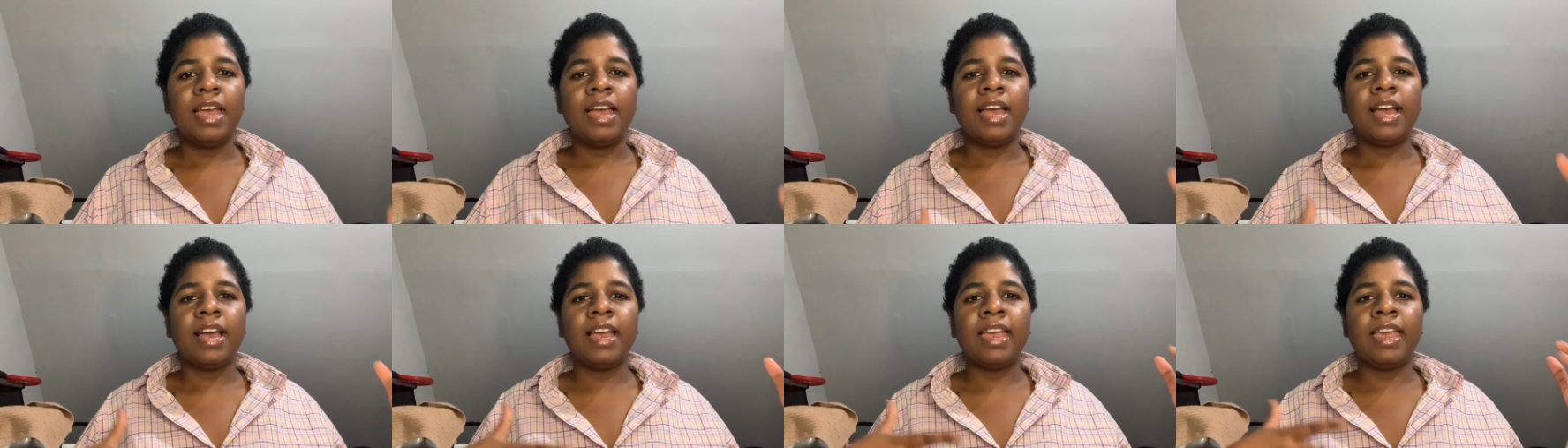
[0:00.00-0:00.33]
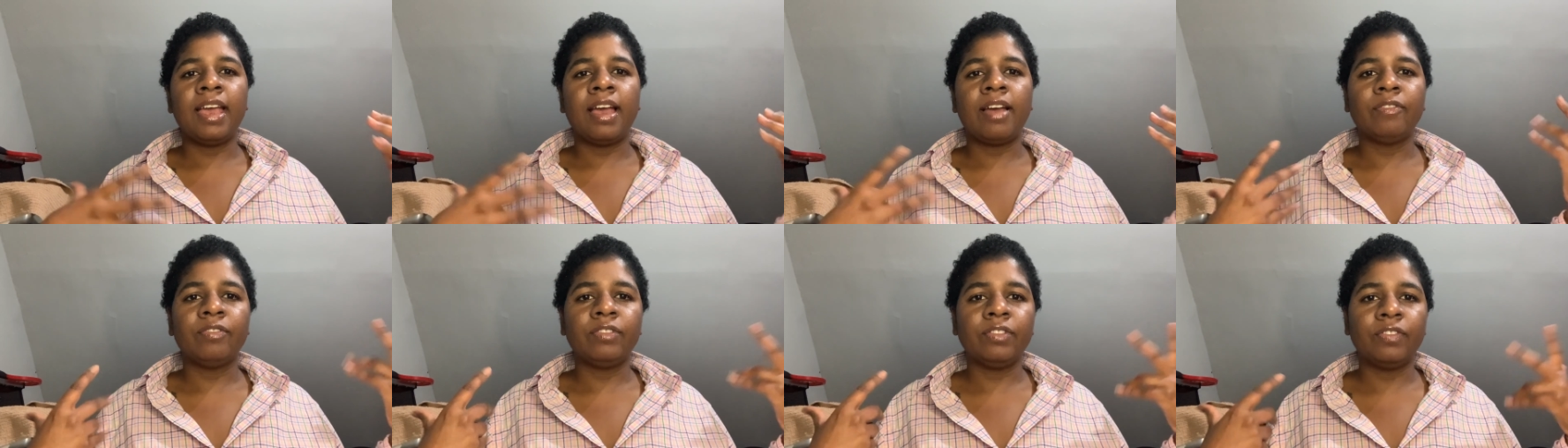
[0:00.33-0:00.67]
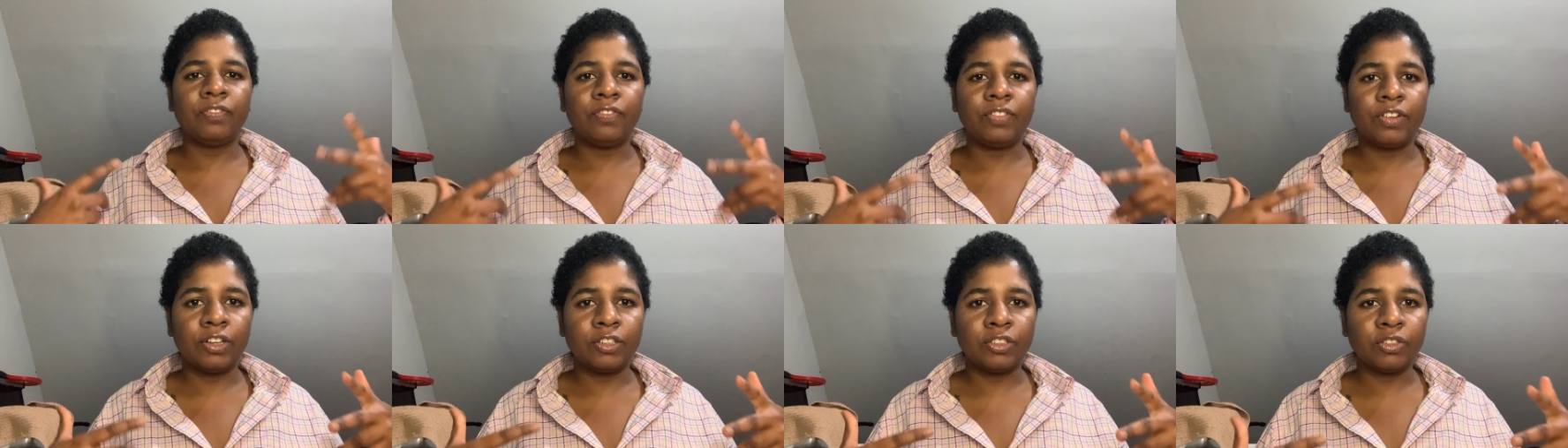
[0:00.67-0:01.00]
I have to
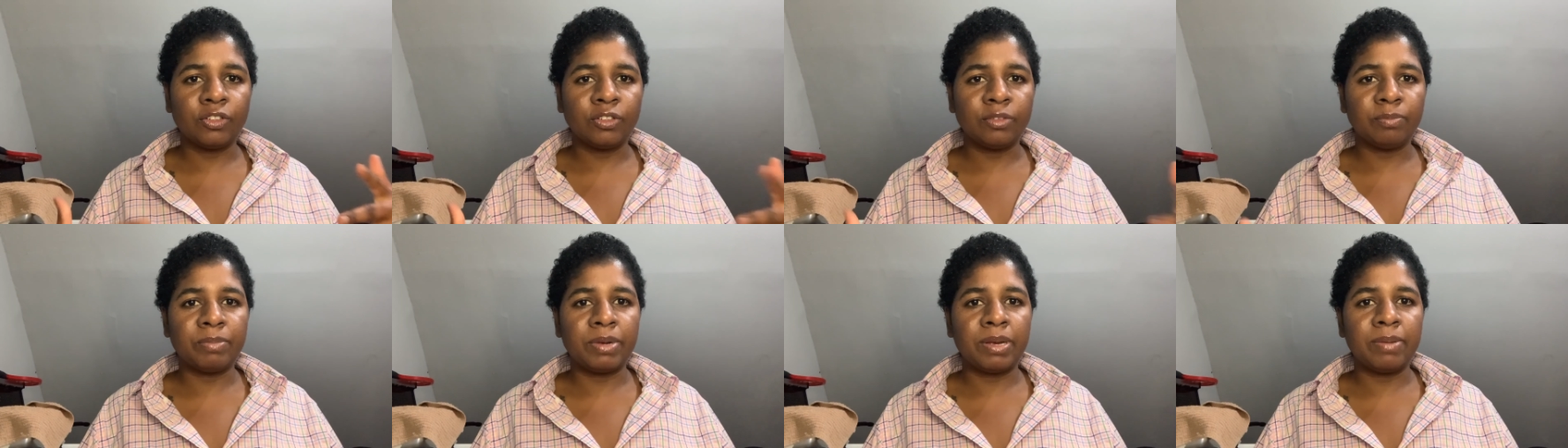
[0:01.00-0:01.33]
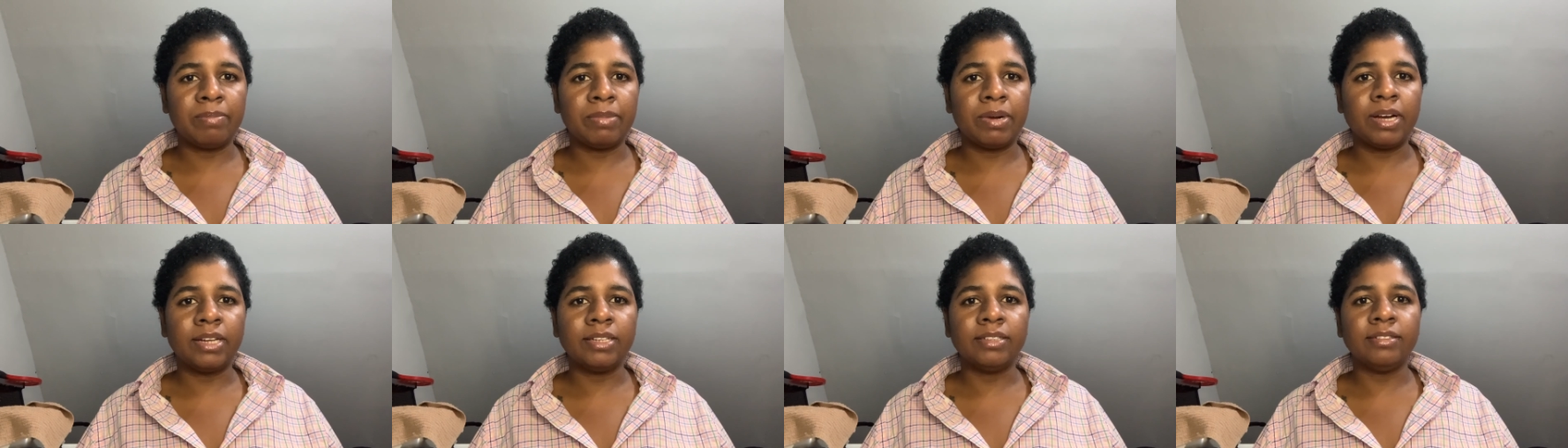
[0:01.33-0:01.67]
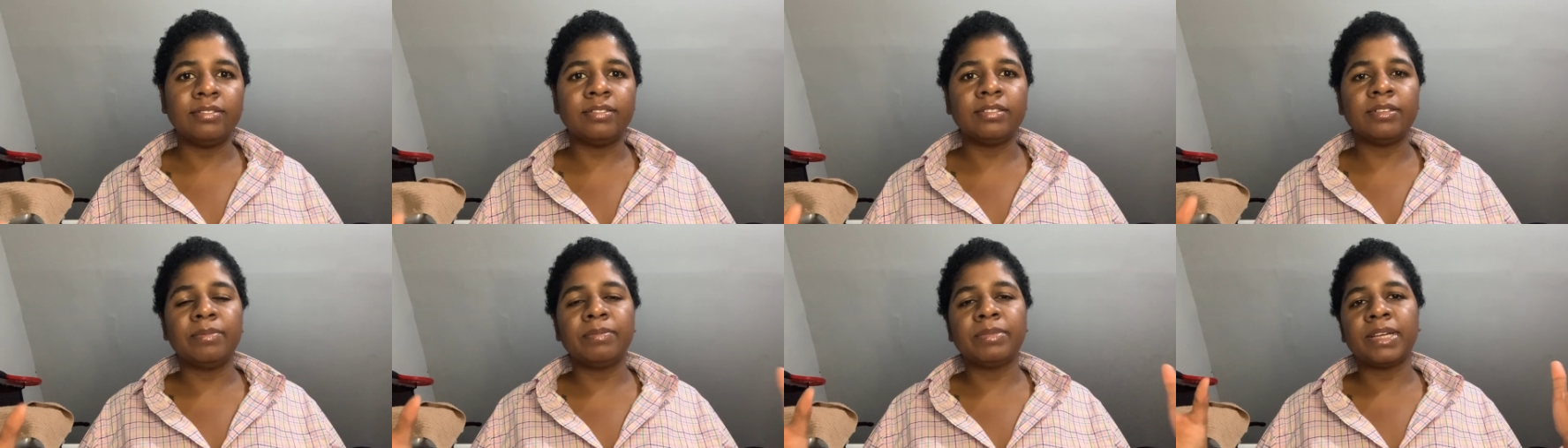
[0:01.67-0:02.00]
flush out my body
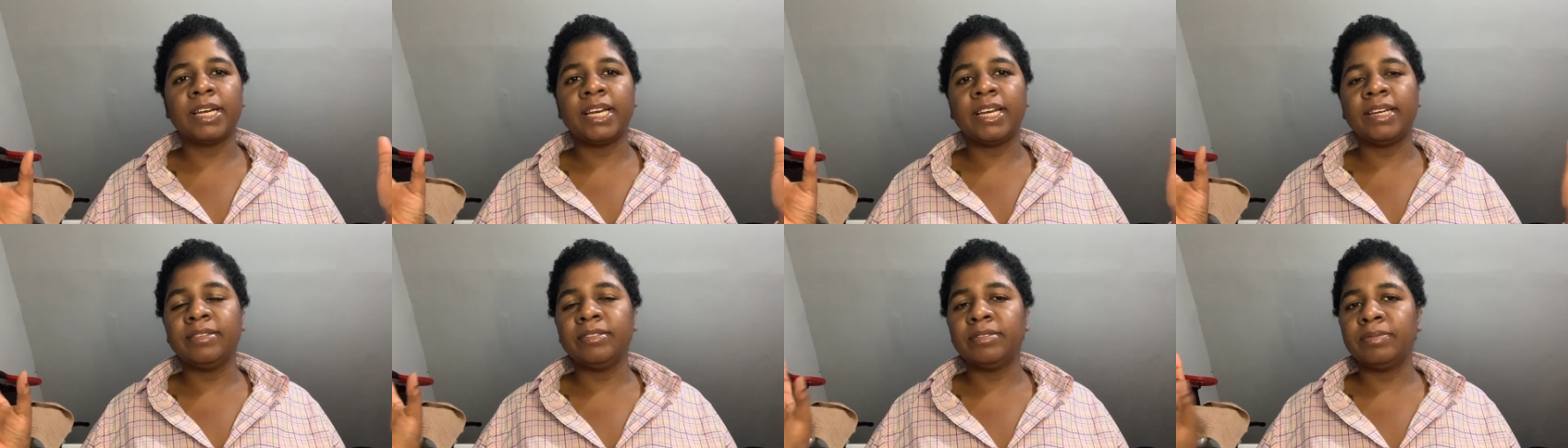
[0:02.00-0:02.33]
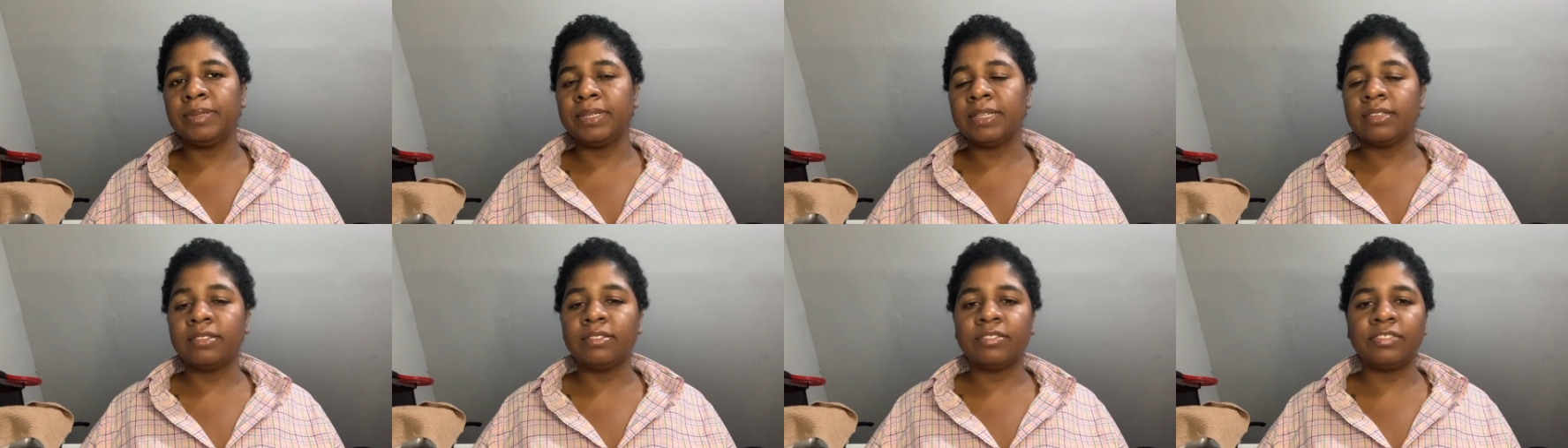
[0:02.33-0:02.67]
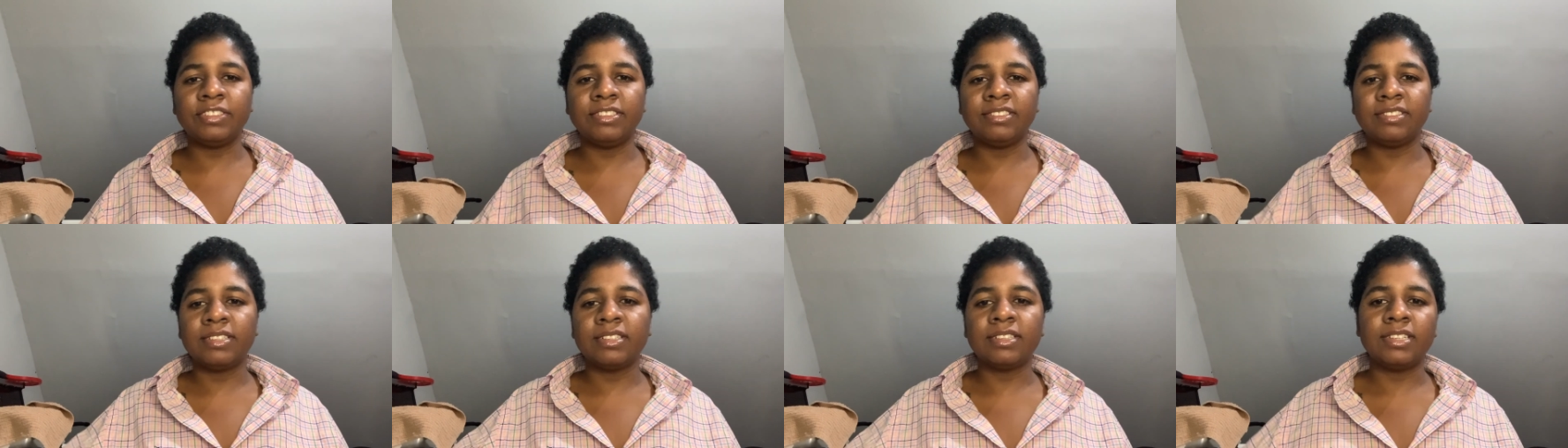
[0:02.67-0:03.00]
sometimes because
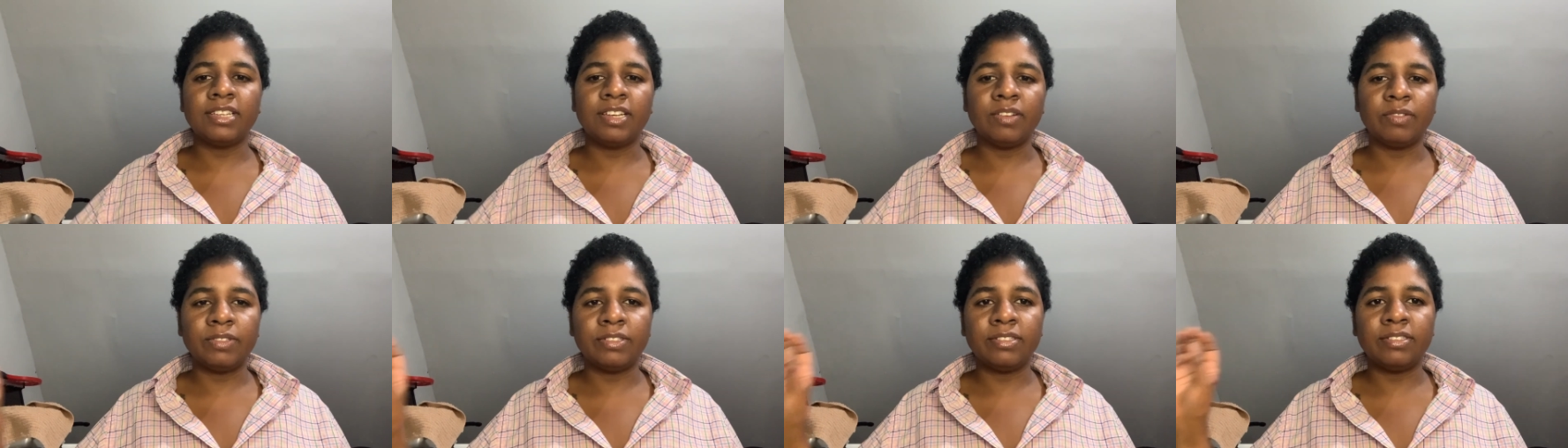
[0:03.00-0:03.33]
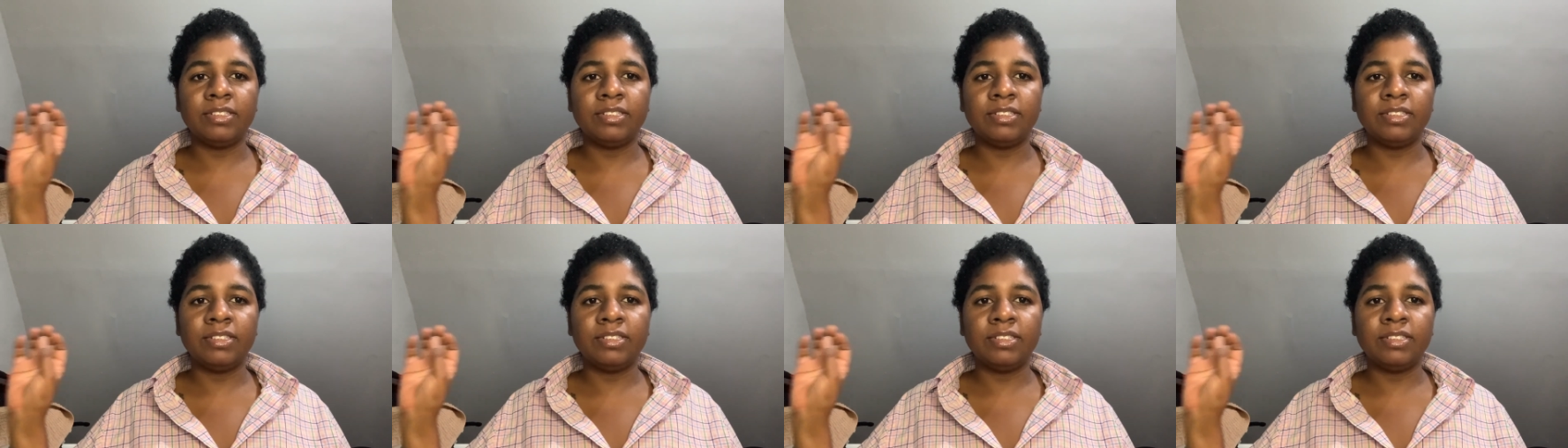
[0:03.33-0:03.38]
recently I was